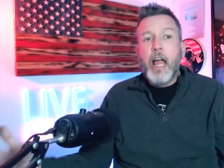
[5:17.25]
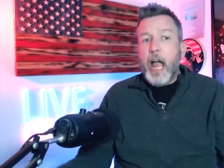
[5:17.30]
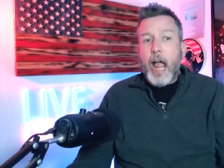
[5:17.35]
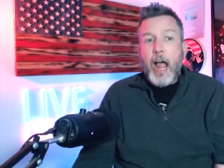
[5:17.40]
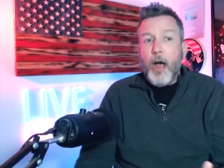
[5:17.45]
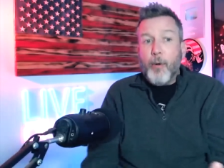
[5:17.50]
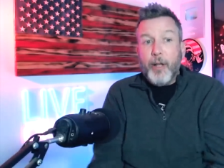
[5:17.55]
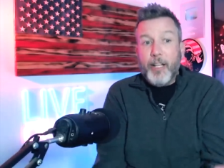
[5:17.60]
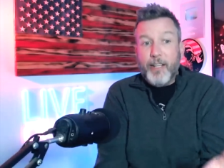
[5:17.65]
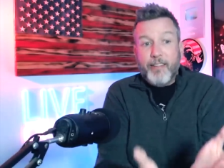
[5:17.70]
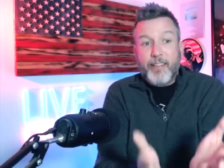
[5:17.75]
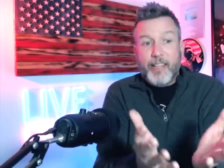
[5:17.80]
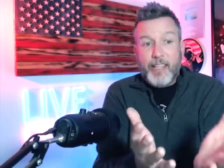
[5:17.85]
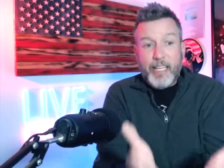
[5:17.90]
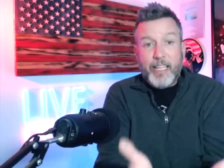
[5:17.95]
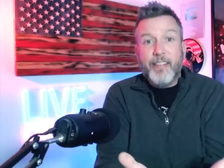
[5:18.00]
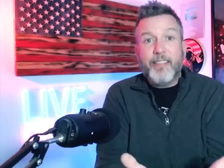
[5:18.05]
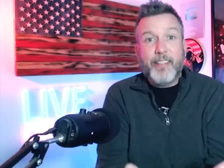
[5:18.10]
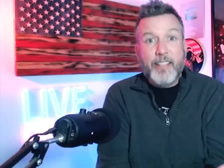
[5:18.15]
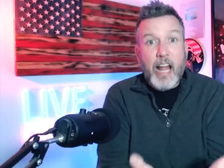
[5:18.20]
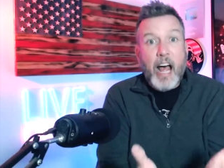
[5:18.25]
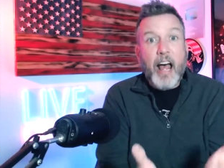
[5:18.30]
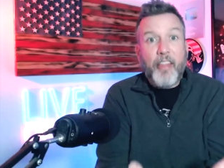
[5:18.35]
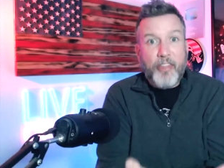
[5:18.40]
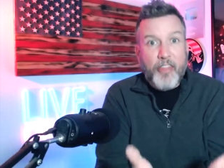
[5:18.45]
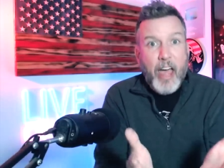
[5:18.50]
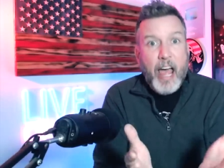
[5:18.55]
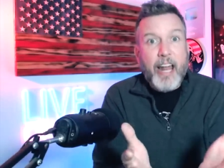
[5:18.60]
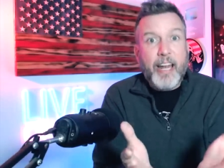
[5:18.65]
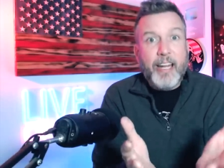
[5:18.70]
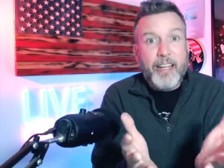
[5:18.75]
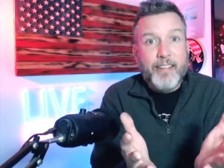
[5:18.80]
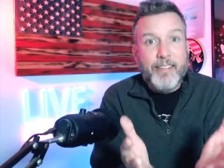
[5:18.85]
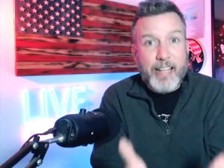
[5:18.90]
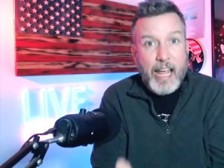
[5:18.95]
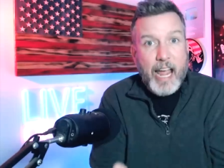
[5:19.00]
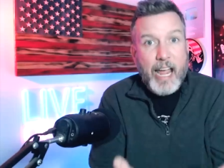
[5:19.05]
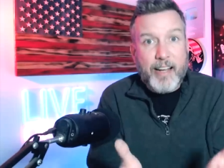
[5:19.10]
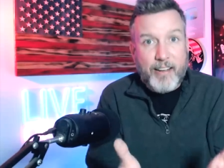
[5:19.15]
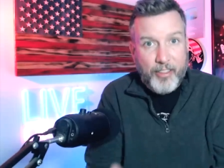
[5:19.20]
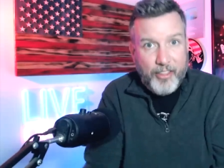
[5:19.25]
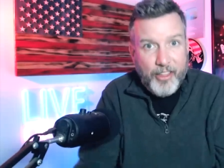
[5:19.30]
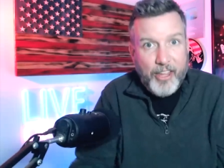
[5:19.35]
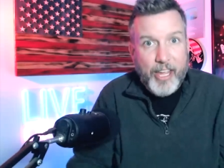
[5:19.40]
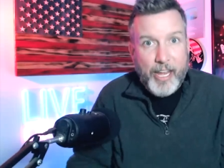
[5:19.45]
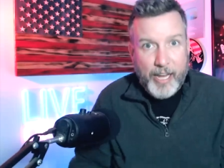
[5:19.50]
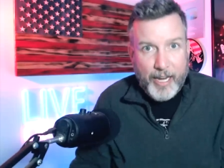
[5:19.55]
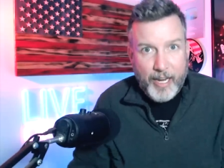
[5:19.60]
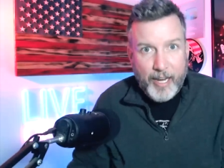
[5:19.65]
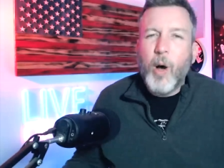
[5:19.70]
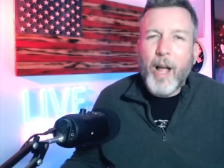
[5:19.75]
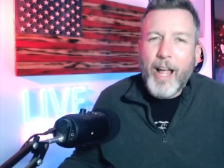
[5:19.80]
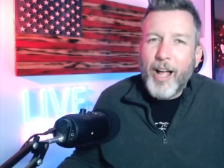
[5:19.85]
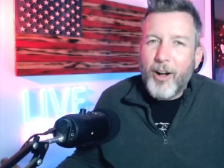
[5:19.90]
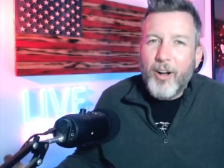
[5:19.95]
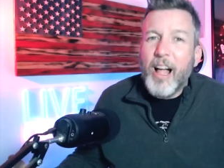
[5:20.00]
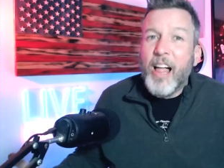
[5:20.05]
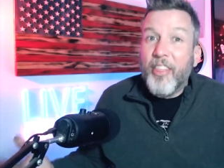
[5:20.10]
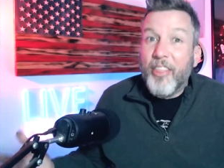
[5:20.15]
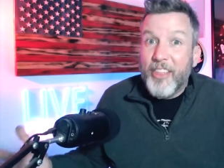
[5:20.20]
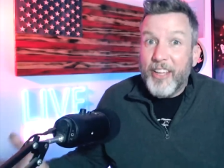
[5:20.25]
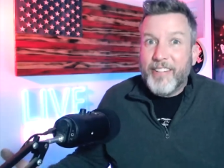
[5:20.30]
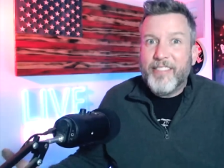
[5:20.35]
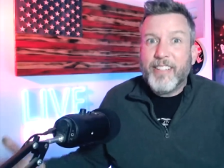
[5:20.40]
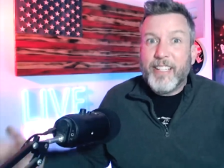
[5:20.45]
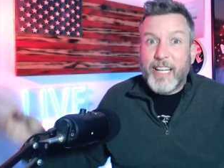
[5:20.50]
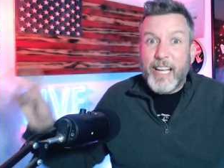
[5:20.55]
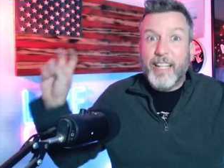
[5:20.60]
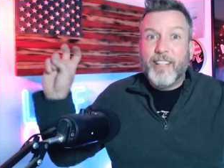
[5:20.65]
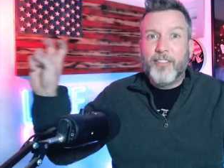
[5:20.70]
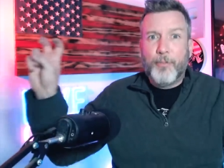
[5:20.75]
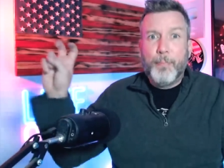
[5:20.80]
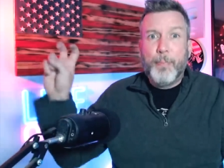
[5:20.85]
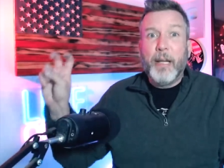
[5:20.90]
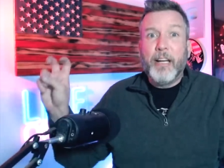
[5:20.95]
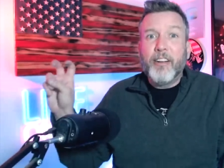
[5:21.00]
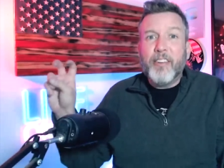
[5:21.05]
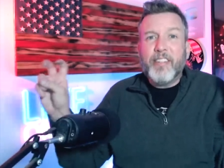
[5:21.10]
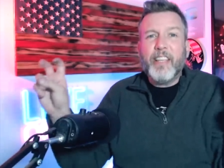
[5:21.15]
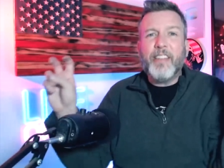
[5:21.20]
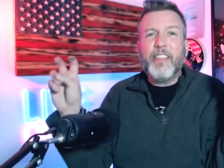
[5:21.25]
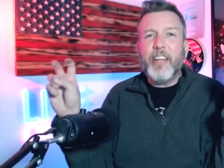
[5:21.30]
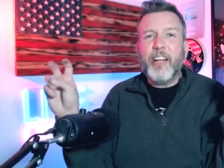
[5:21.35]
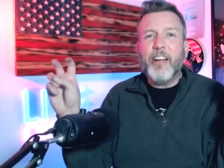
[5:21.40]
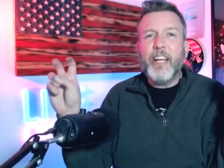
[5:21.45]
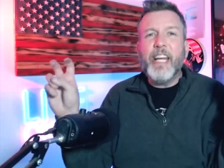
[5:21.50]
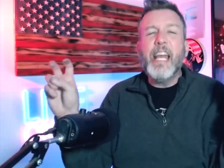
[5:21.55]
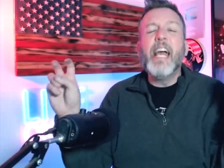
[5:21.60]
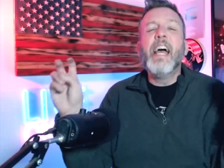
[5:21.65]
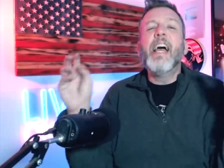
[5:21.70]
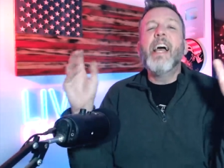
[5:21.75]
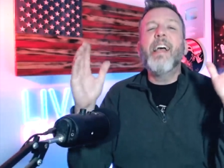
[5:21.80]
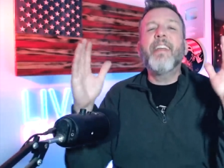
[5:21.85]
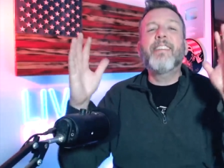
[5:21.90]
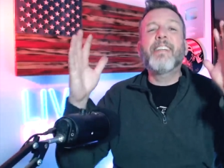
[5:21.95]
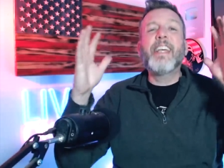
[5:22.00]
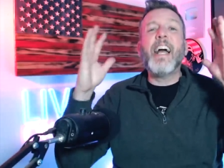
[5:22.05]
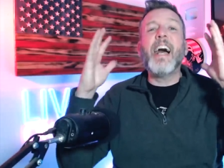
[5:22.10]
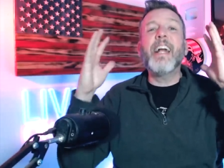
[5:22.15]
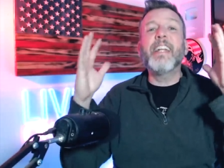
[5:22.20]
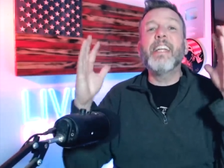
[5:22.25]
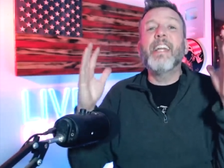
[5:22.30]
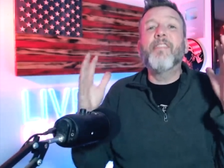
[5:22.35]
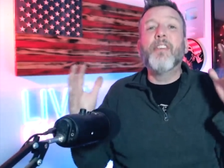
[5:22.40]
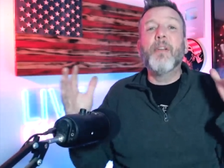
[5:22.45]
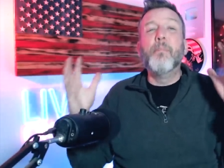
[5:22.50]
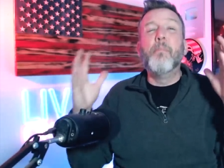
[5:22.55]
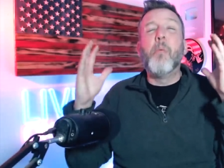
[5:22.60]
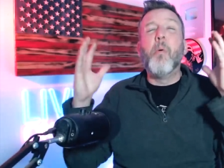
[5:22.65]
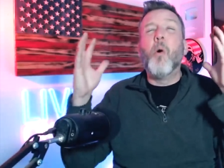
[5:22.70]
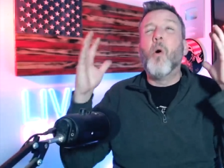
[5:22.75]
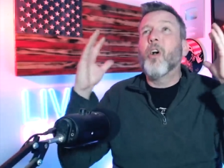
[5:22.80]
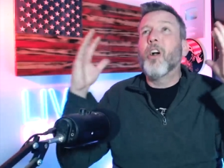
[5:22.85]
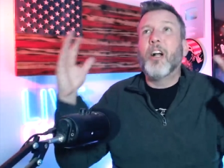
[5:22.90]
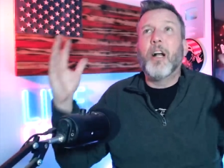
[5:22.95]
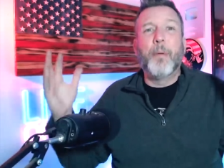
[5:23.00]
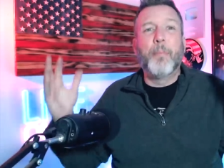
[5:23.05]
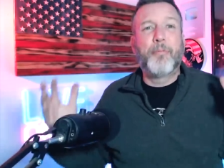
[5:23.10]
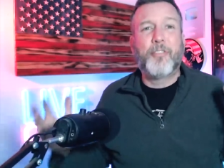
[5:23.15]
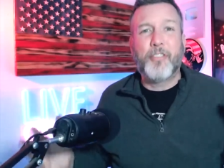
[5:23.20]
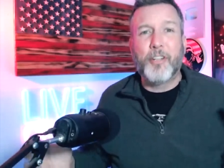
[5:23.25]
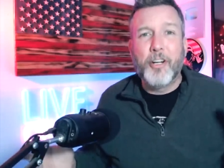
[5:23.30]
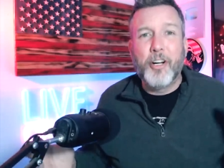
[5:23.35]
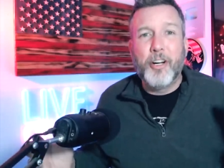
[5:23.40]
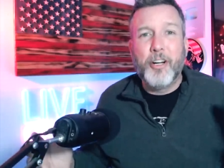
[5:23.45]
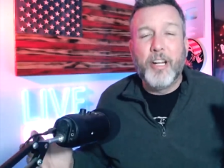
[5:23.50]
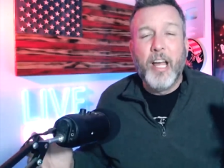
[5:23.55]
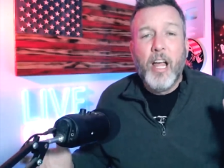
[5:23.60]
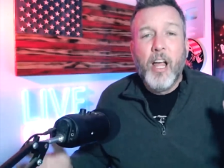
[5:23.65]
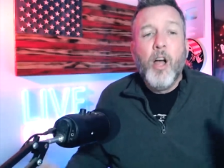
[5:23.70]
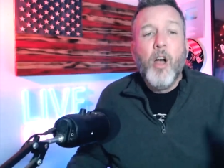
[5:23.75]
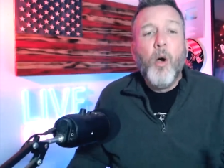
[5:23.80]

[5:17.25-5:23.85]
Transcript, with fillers: How is this not that exact thing? Well, this conspiracy theory has gotten even more absurd,